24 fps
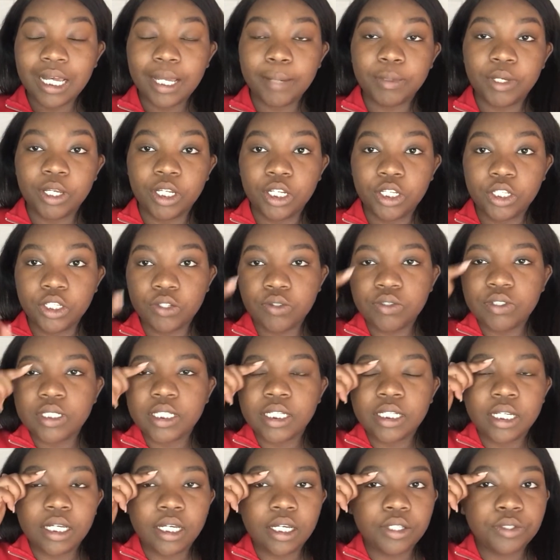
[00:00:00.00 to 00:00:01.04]
I'm gonna use
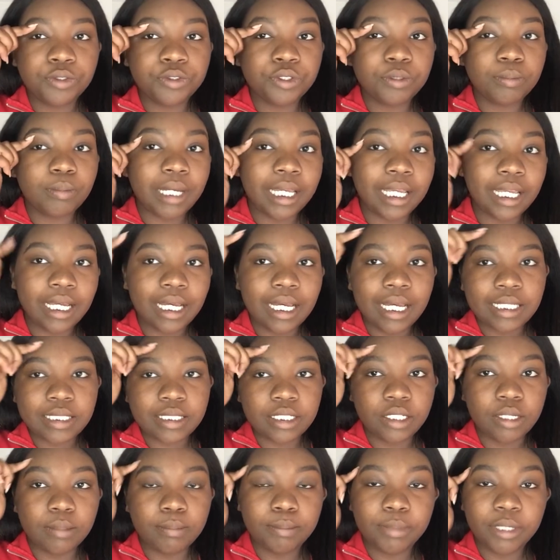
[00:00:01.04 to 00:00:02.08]
it under my eyes
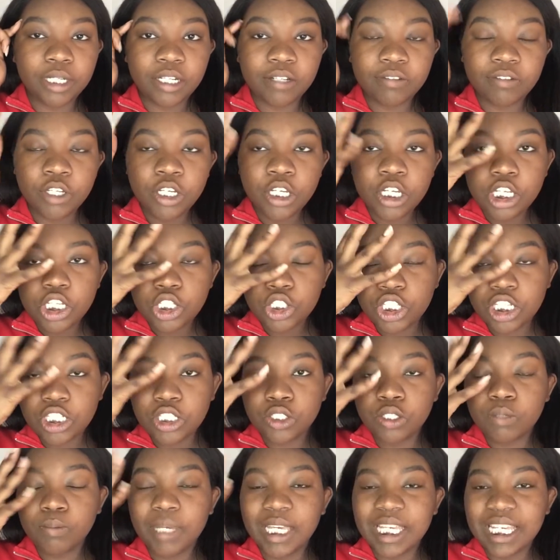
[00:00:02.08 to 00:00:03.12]
and above
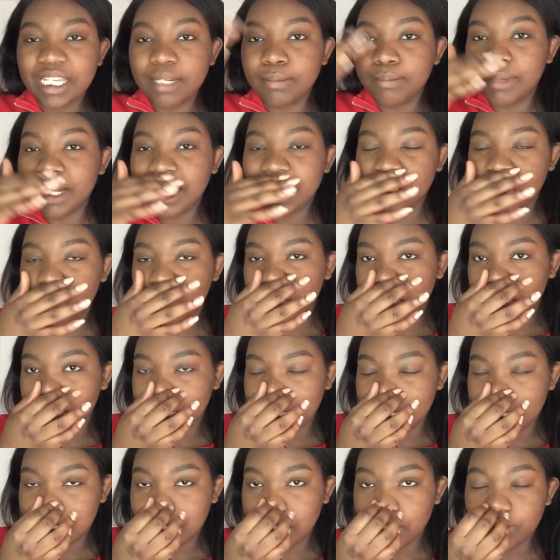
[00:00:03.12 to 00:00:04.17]
just to make it match,
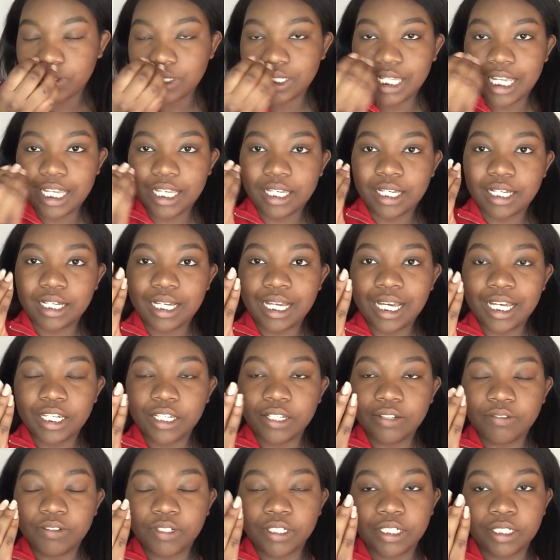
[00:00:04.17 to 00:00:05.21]
because there's like a kind
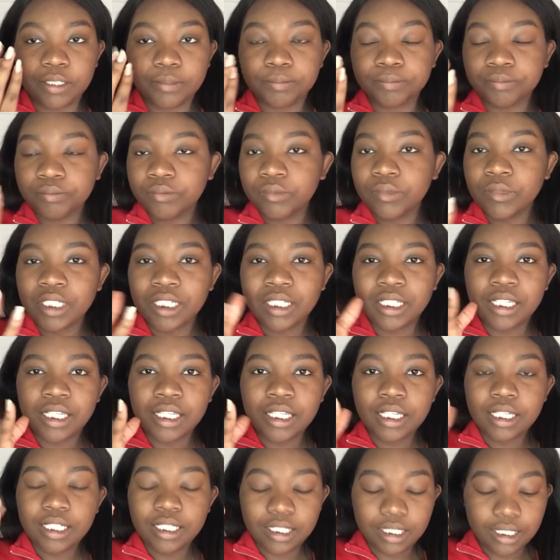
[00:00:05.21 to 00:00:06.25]
of a
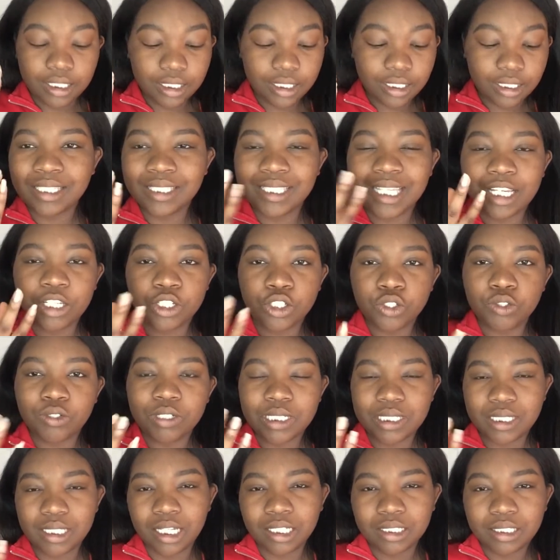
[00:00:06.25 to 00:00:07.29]
the texture
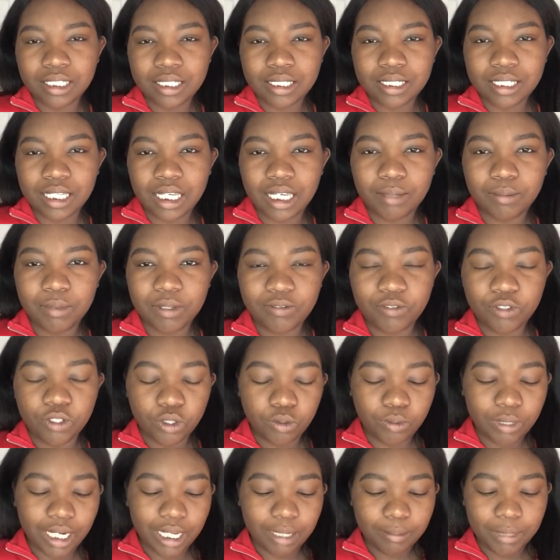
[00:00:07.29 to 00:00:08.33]
is not the same, if you
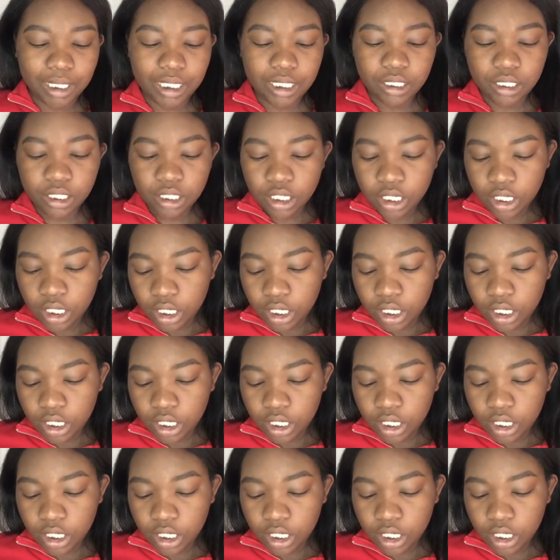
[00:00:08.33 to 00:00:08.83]
know what I mean.